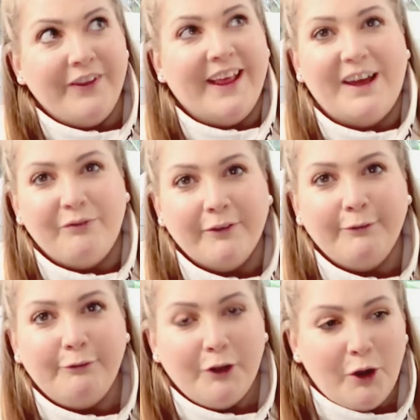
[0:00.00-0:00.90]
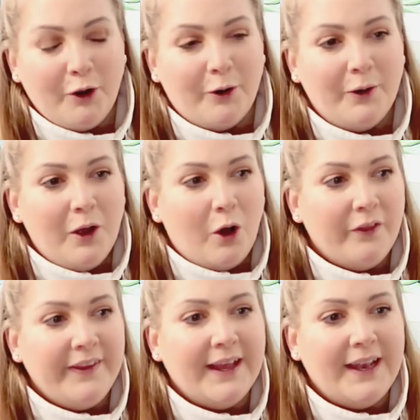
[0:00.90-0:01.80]
on the 11th floor,
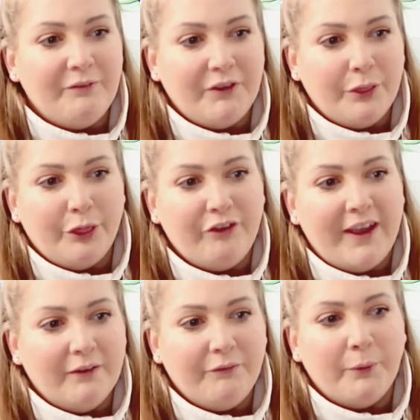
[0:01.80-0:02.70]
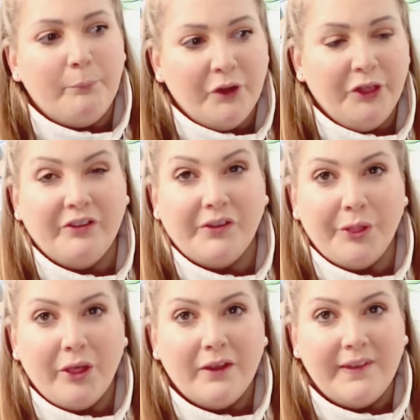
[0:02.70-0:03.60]
on the 11th day of the month,
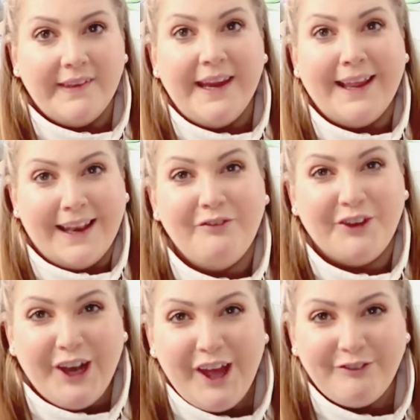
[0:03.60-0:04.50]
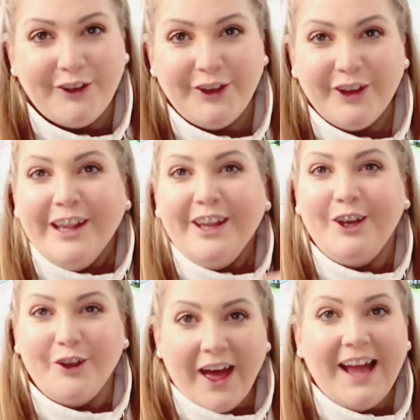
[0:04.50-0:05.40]
seeing 11-11,
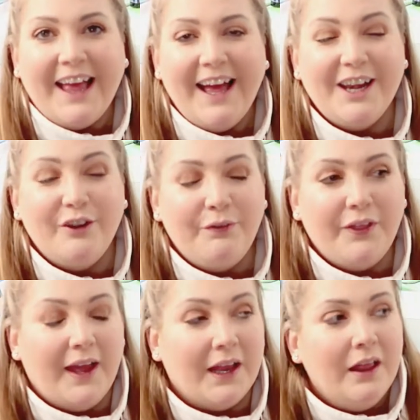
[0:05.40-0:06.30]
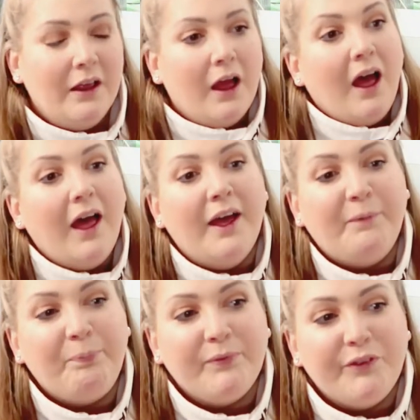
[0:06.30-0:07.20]
you know, that kind of thing.
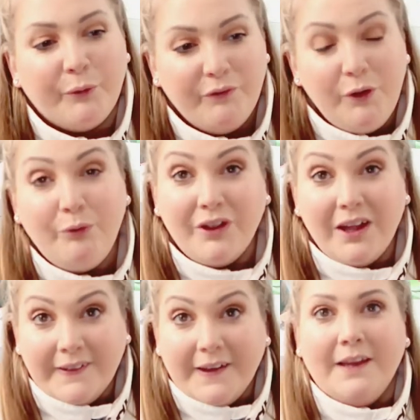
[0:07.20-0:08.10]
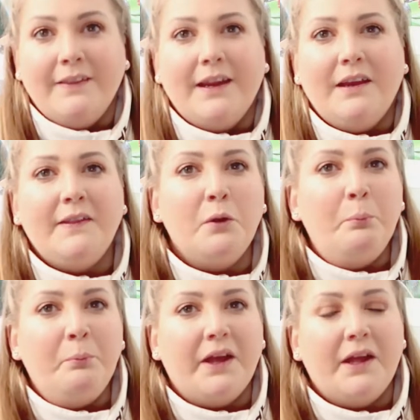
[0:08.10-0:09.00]
So if you start seeing these
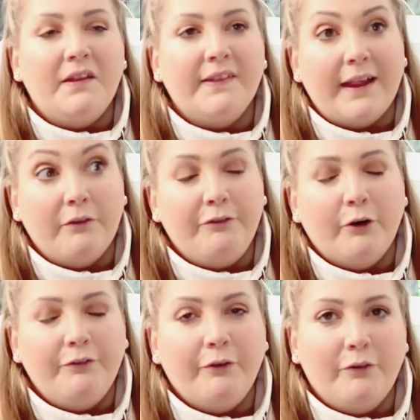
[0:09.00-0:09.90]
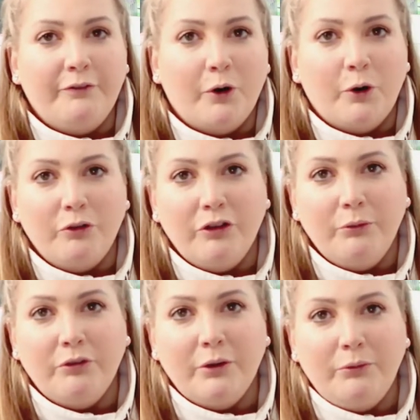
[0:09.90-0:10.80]
numbers like 444,
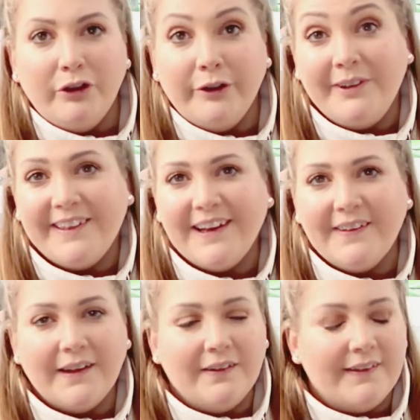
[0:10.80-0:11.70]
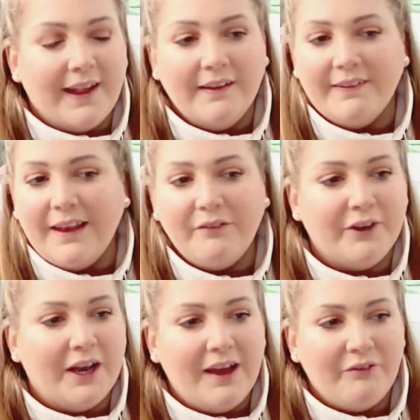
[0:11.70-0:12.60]
222, 666,
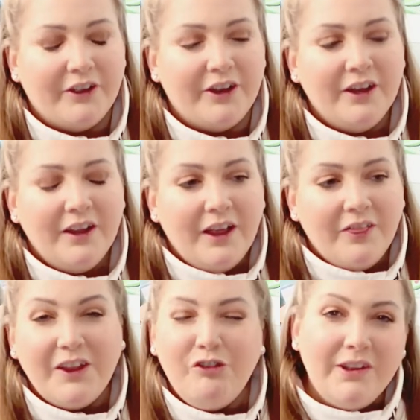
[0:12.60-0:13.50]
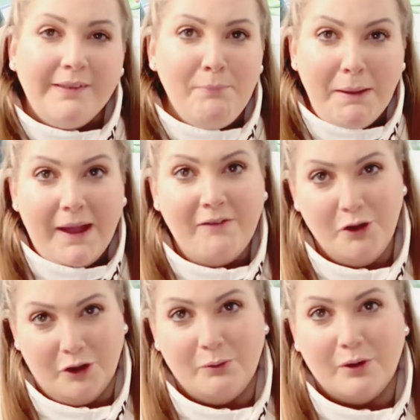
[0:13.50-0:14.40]
11-11, then just maybe have
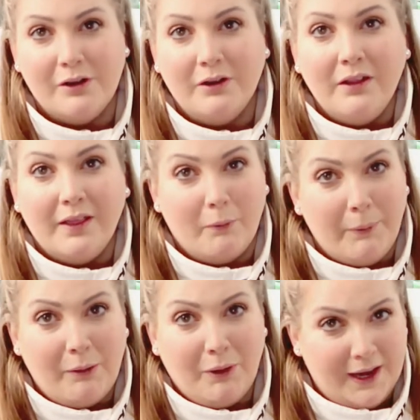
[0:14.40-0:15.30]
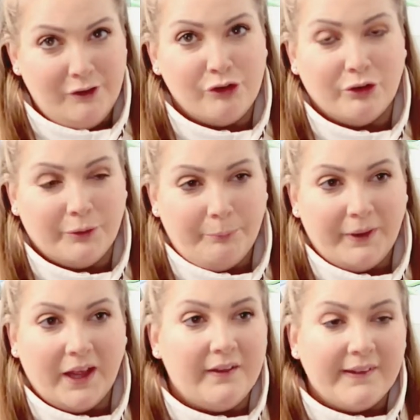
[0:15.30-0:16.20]
a Google about angel
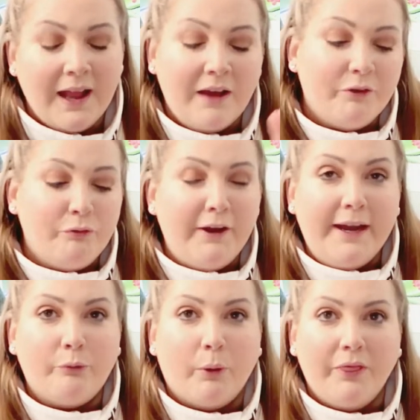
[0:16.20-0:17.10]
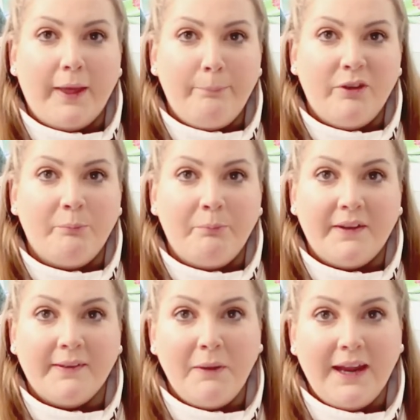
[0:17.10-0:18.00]
numbers and have a read what them
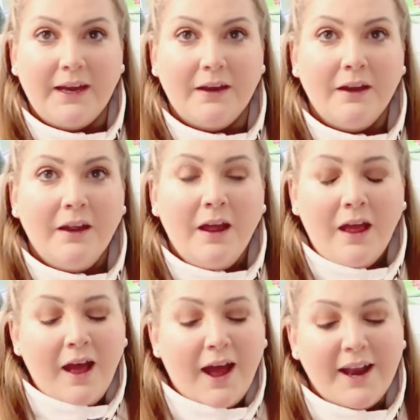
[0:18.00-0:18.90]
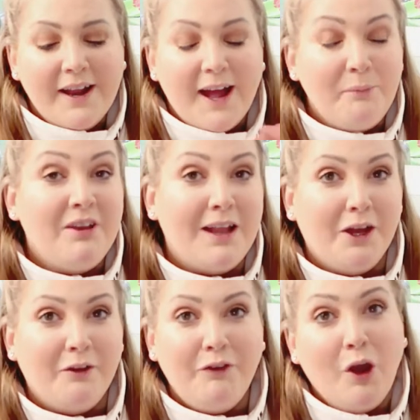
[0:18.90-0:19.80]
numbers mean. And I'm
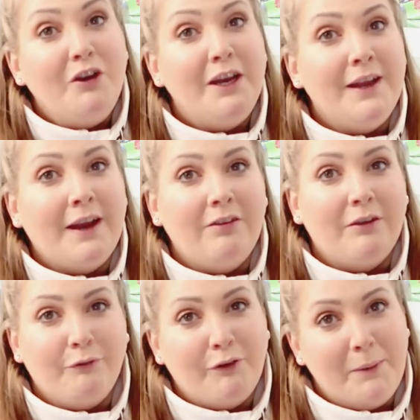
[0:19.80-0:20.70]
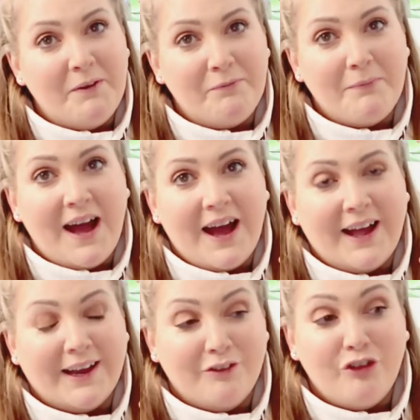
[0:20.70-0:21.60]
telling you, if you're in a negative frame of
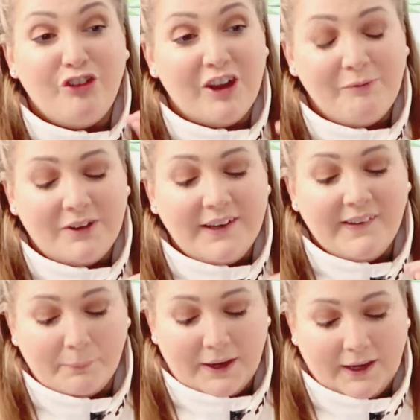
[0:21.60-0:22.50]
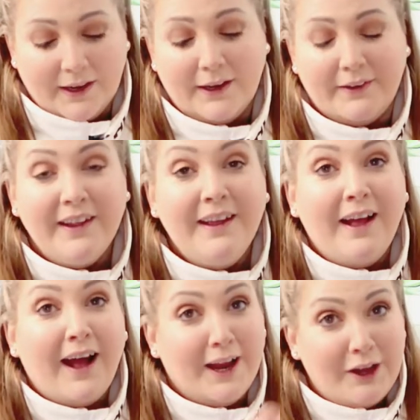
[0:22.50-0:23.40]
mind, generally speaking,
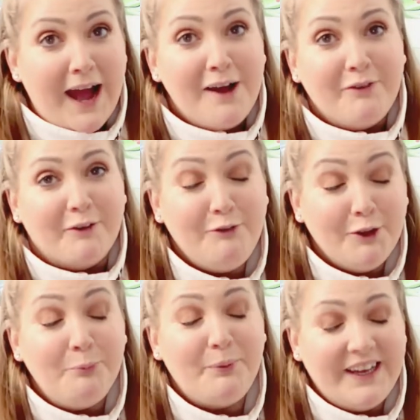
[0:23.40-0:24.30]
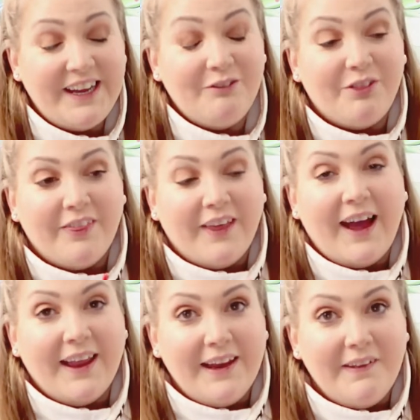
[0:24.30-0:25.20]
I have a real belief that
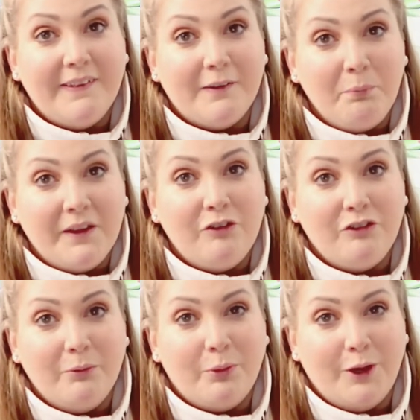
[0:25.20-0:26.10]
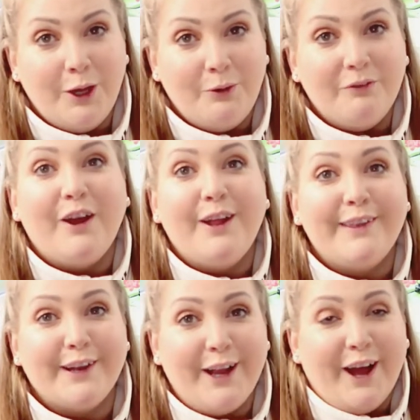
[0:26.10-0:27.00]
that is something to do with the
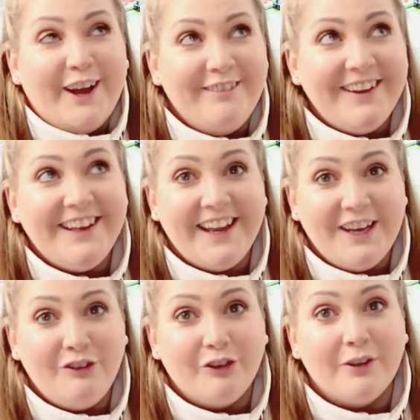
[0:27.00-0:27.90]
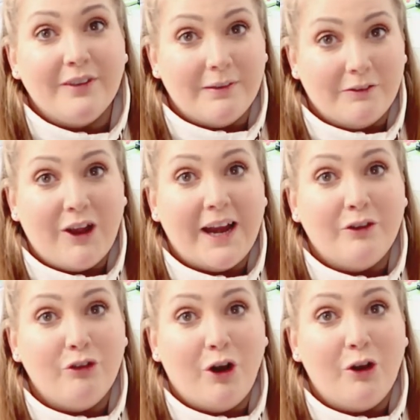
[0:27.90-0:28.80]
universe and guardian angels trying
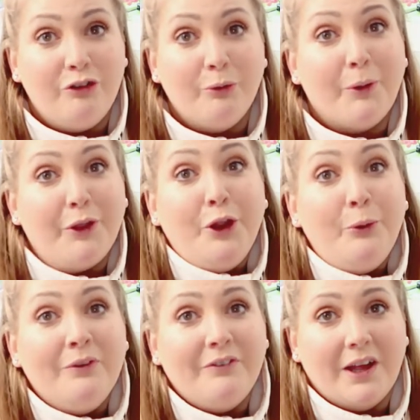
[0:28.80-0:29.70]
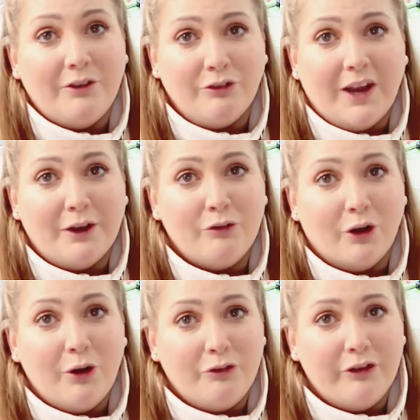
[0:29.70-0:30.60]
to talk to you, or the universe trying to
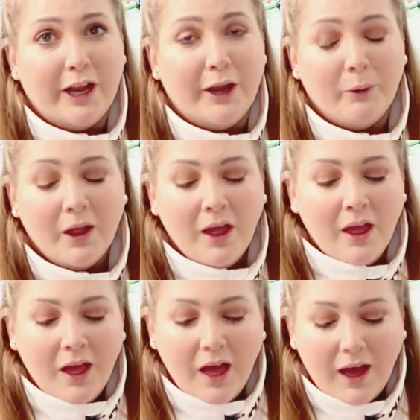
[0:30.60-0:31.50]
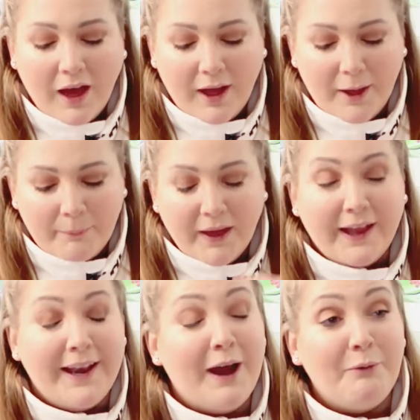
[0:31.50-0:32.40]
talk to you. And
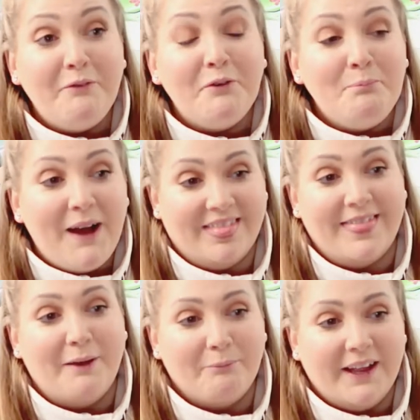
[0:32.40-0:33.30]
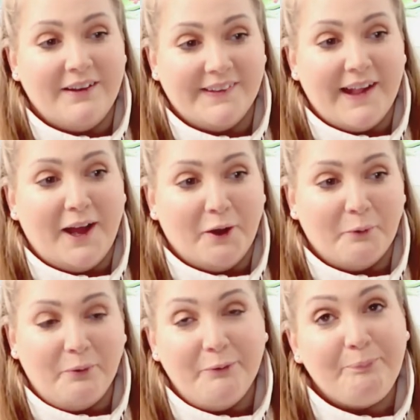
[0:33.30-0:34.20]
however mad that might
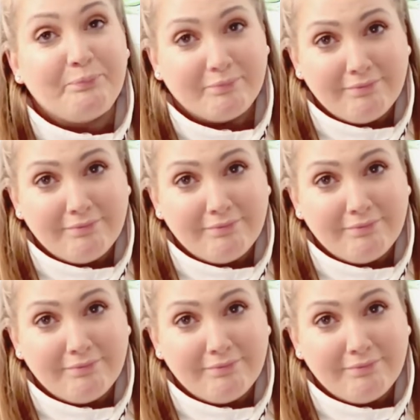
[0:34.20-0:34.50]
sound,